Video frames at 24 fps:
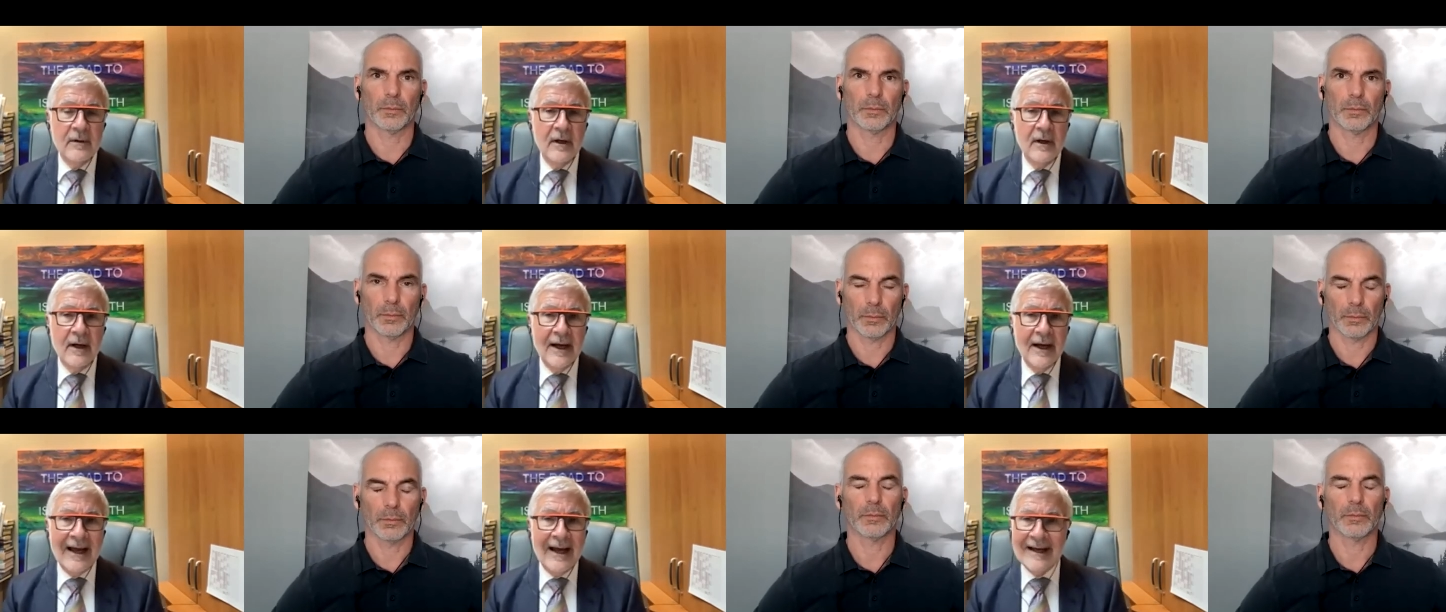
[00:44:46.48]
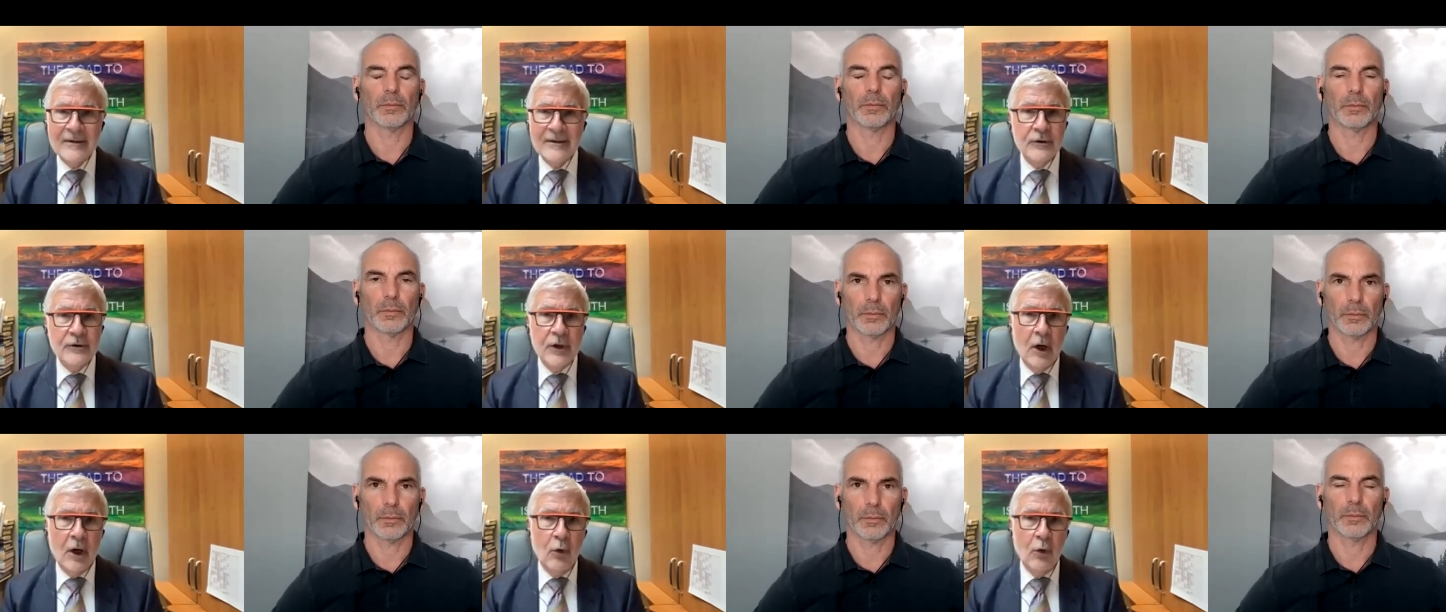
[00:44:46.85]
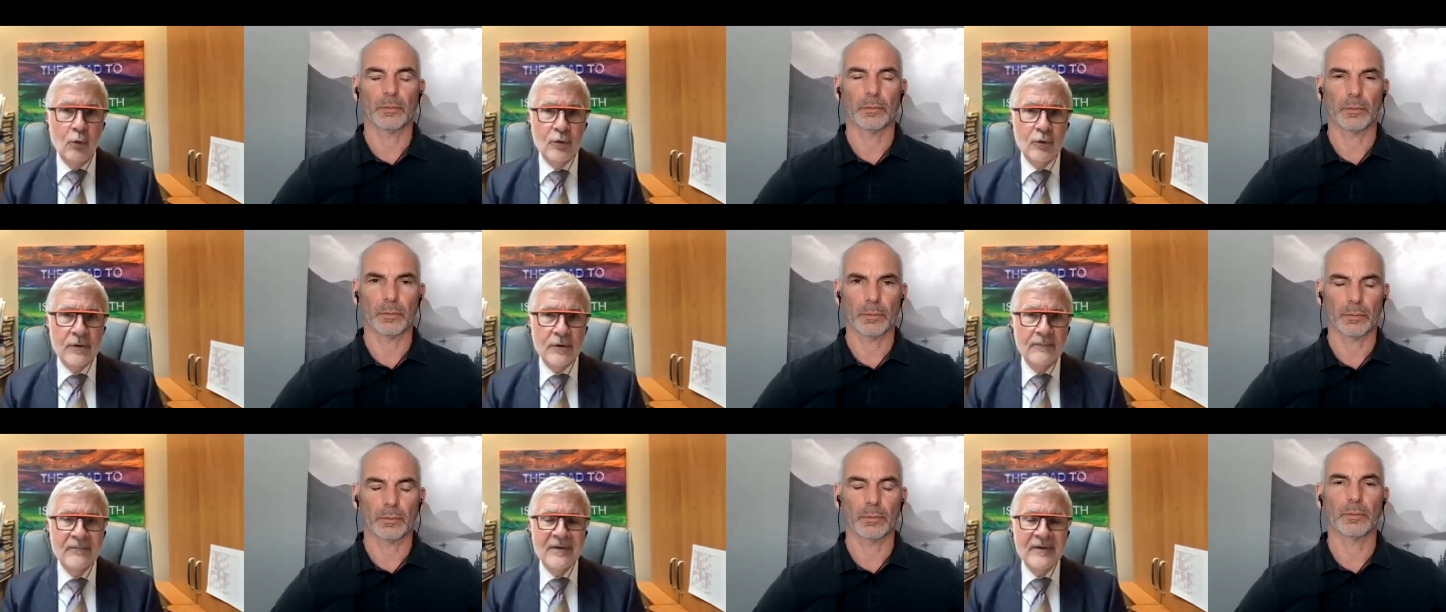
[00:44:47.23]
Speaker 1: I
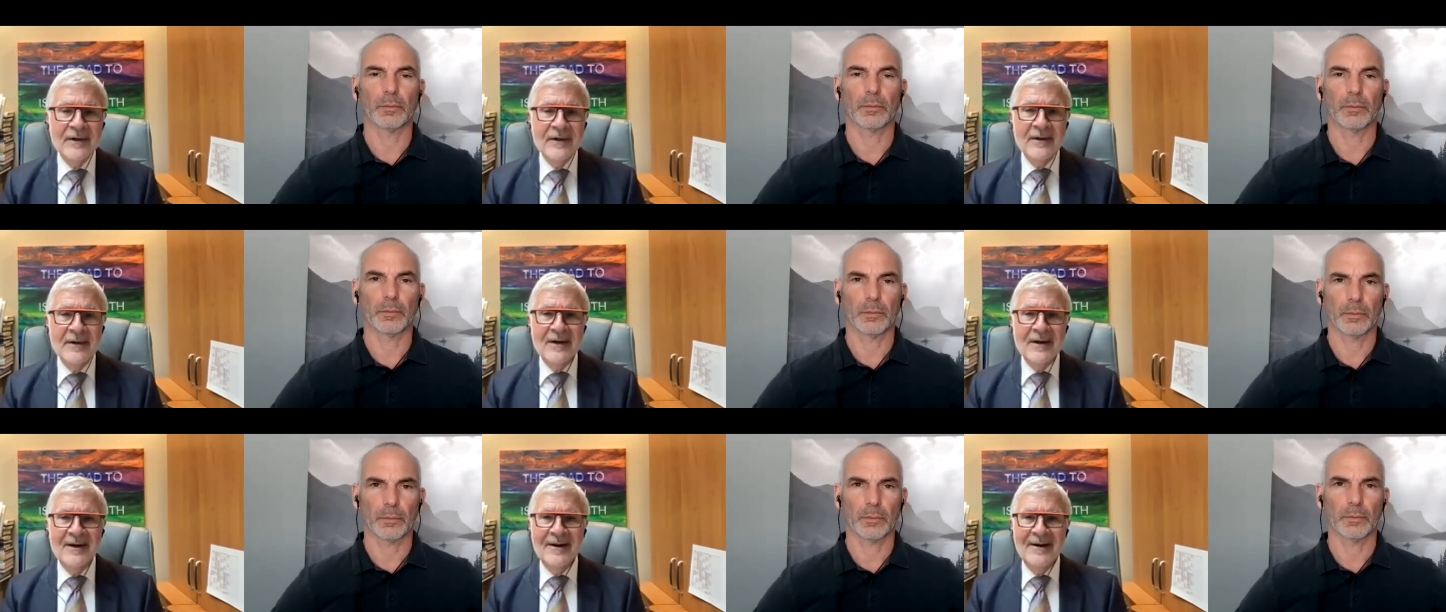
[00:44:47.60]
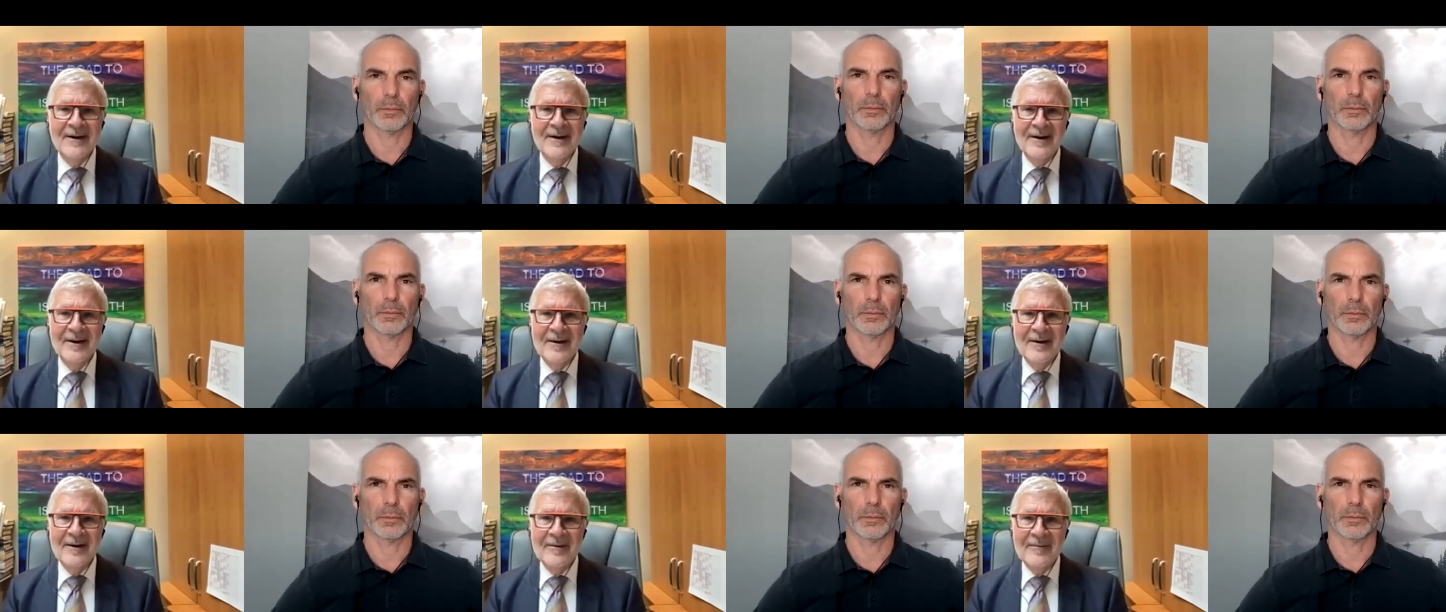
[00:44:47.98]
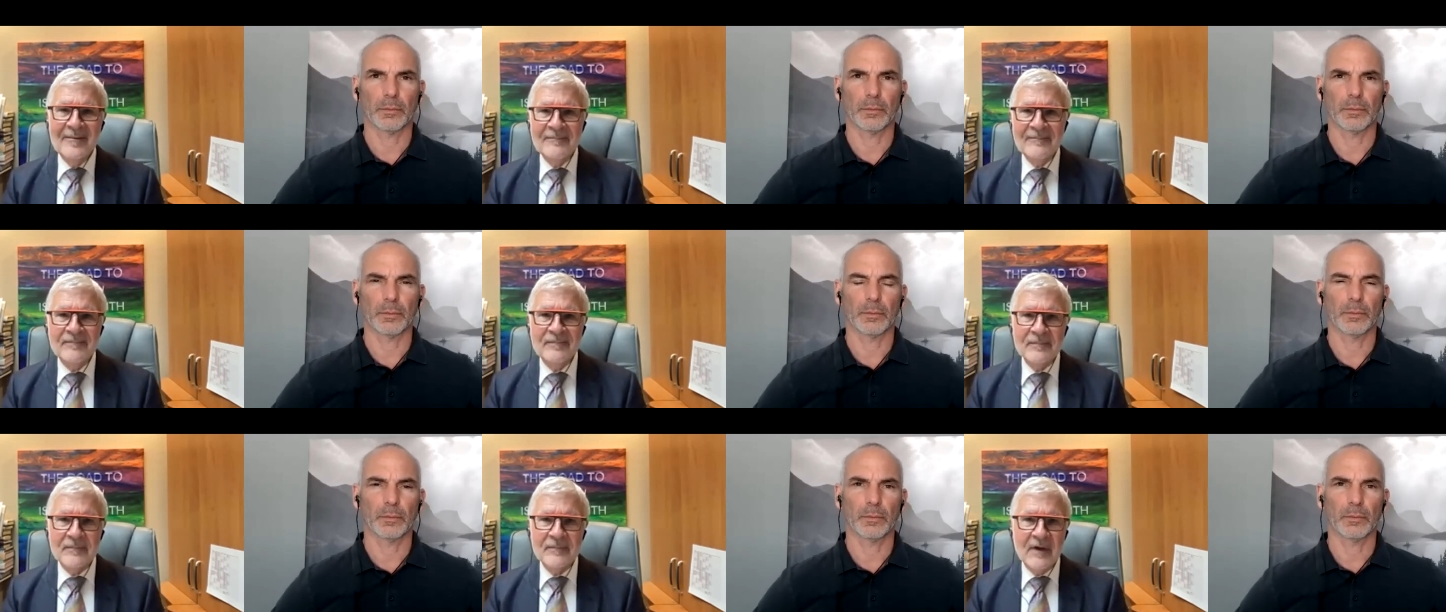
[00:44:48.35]
don't.
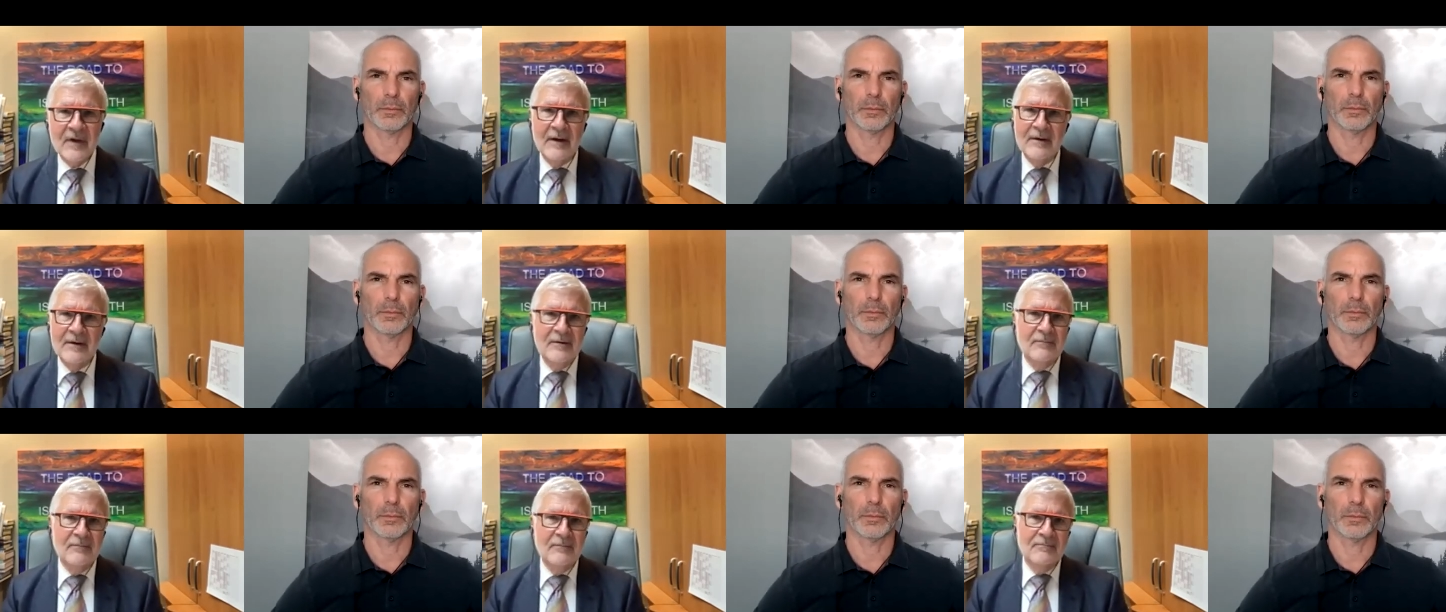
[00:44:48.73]
Um, I